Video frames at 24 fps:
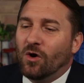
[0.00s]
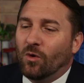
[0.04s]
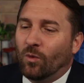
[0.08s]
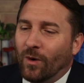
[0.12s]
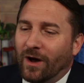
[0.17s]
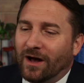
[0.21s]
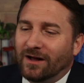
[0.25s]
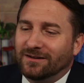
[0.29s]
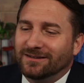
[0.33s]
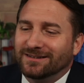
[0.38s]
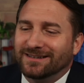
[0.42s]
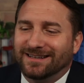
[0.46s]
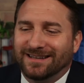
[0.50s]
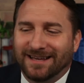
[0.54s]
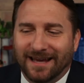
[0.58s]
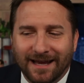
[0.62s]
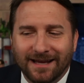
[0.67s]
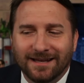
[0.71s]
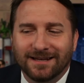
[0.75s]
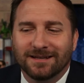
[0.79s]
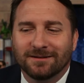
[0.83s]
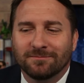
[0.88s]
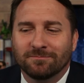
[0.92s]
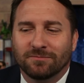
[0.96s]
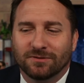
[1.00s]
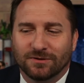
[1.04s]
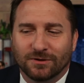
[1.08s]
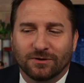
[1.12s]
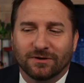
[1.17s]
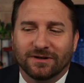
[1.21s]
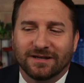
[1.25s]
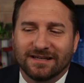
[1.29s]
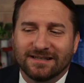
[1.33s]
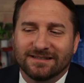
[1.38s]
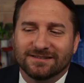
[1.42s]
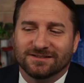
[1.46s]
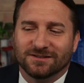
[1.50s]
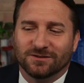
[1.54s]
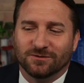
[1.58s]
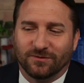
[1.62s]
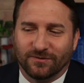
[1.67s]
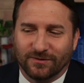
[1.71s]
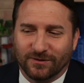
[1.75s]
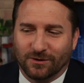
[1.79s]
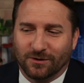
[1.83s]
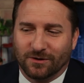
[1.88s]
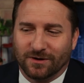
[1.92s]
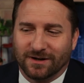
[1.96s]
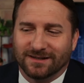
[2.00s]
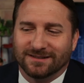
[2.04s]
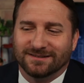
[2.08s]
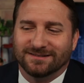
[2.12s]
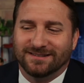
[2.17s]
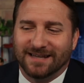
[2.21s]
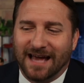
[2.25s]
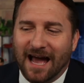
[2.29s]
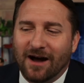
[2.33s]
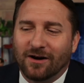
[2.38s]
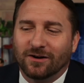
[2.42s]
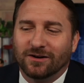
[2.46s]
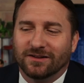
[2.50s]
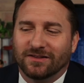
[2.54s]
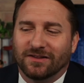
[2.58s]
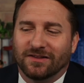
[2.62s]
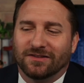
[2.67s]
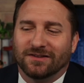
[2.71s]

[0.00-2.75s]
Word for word: Well, gate employees in Florida doubted